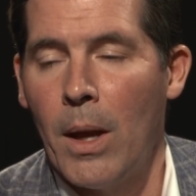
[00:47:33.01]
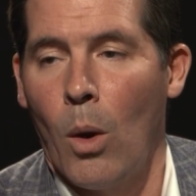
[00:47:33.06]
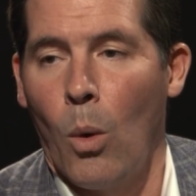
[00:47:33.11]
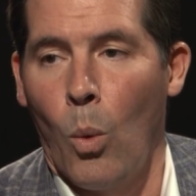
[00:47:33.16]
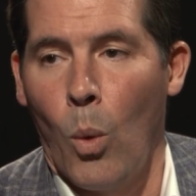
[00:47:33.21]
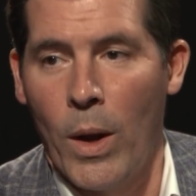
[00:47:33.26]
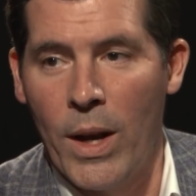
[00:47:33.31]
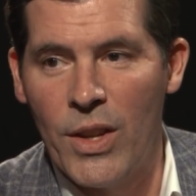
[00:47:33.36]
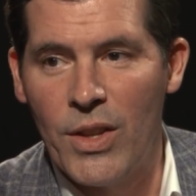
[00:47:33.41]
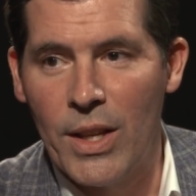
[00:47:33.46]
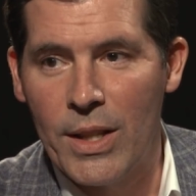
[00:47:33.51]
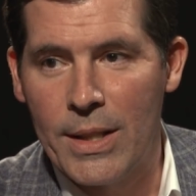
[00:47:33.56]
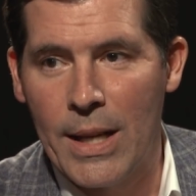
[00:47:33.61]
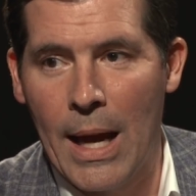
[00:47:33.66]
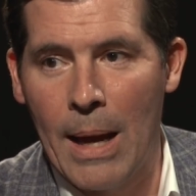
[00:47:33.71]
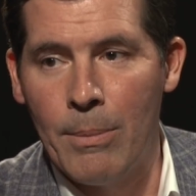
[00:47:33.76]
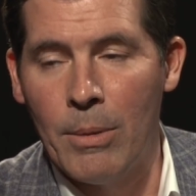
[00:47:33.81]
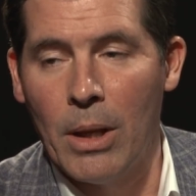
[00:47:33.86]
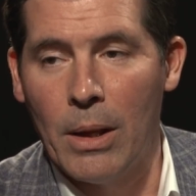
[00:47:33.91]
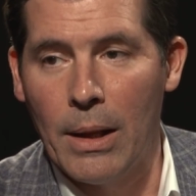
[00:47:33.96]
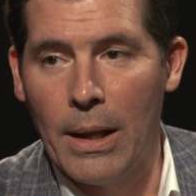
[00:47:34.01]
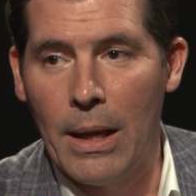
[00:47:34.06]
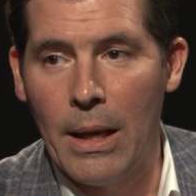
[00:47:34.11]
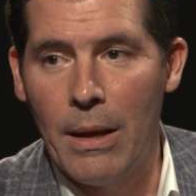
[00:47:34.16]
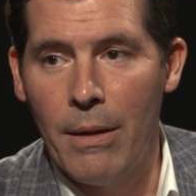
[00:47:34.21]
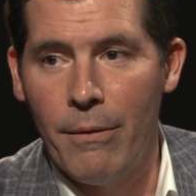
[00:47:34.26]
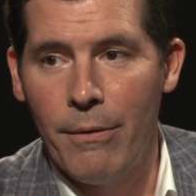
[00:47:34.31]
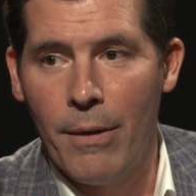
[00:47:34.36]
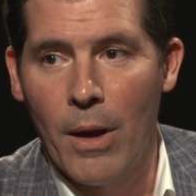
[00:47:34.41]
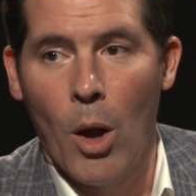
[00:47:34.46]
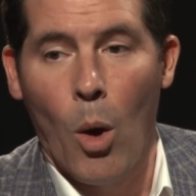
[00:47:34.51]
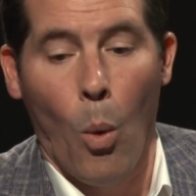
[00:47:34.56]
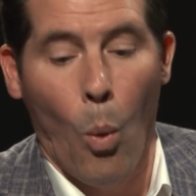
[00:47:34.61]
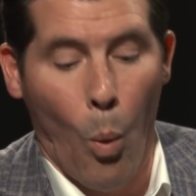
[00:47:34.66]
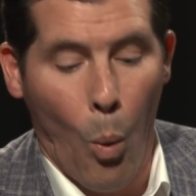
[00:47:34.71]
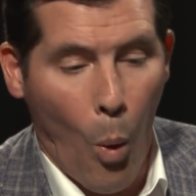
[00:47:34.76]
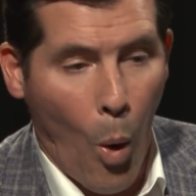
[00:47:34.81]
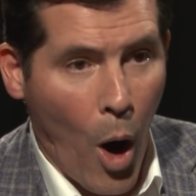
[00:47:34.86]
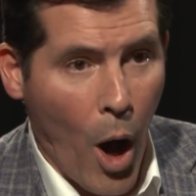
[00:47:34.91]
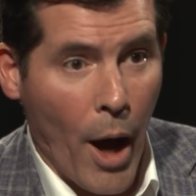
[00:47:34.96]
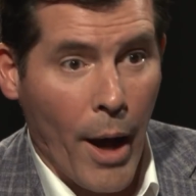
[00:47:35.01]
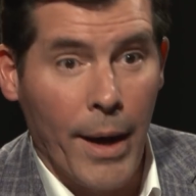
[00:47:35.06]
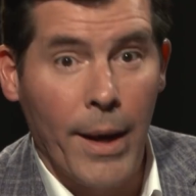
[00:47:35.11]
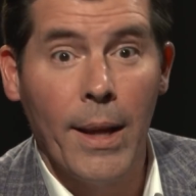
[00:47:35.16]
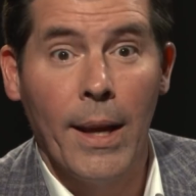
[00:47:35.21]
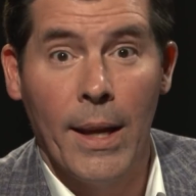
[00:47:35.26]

When is it time to leave? One,